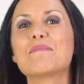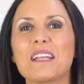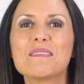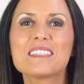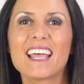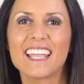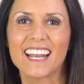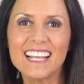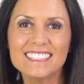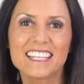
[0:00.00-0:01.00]
my name is
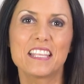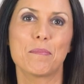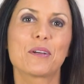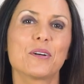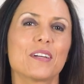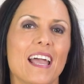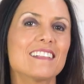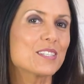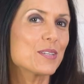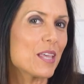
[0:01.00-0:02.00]
Diana, the dummy cook,
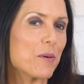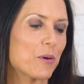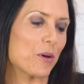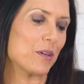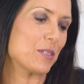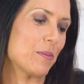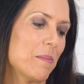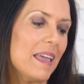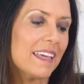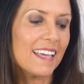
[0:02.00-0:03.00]
and today we're going to be
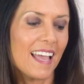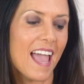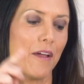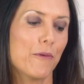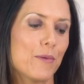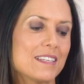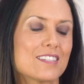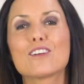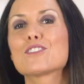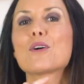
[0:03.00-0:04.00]
making a
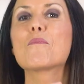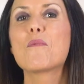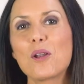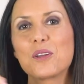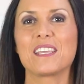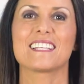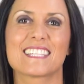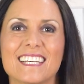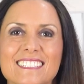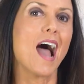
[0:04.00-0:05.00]
risotto
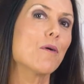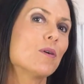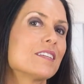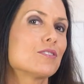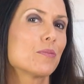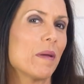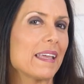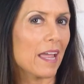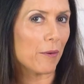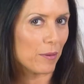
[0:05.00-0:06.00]
bolognese. I wanted to
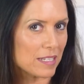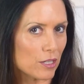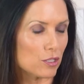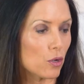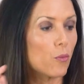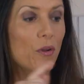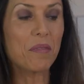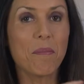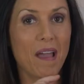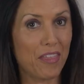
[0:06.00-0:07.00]
make a risotto with
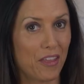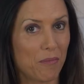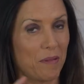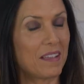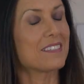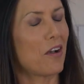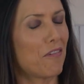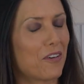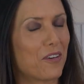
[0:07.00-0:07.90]
my Thermomix, of